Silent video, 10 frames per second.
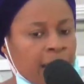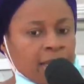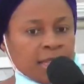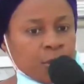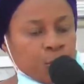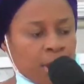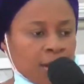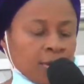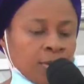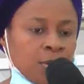I said,
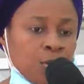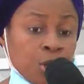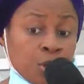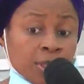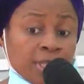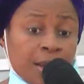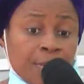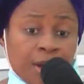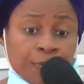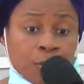well, we just
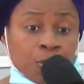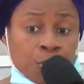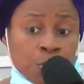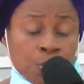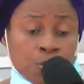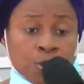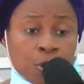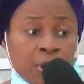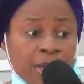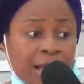came back from Sorrow to
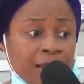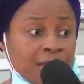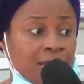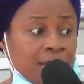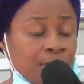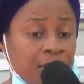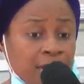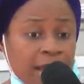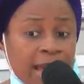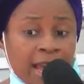Joy. And
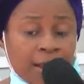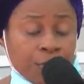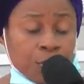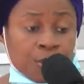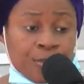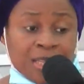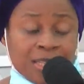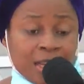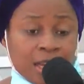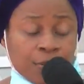me, I have no
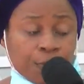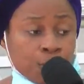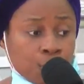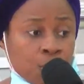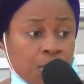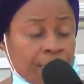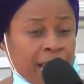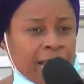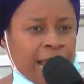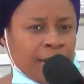space again for sorrow in
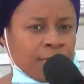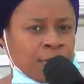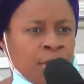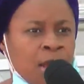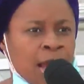my life.